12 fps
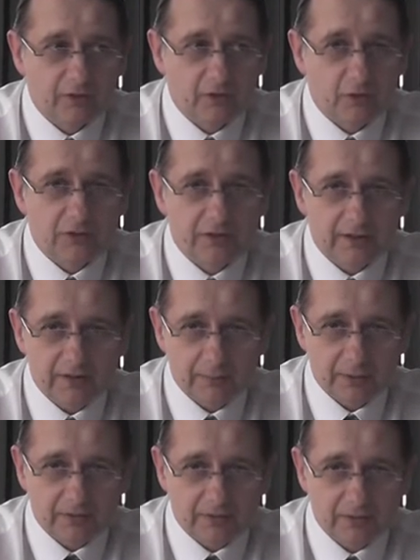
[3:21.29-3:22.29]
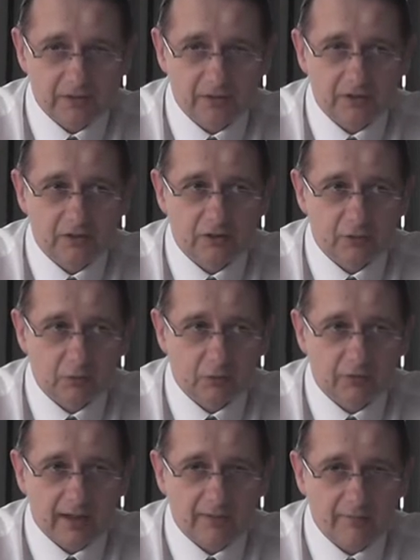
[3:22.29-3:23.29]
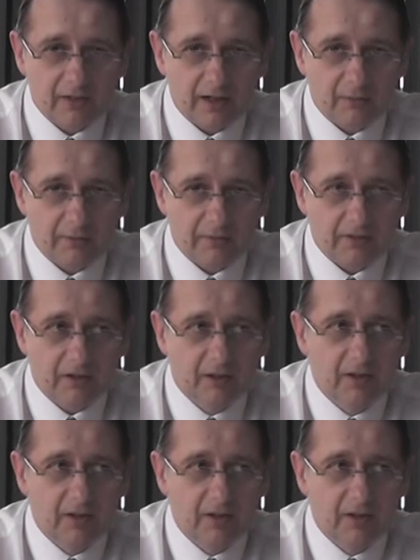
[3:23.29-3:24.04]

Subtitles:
utility bills to run that environment.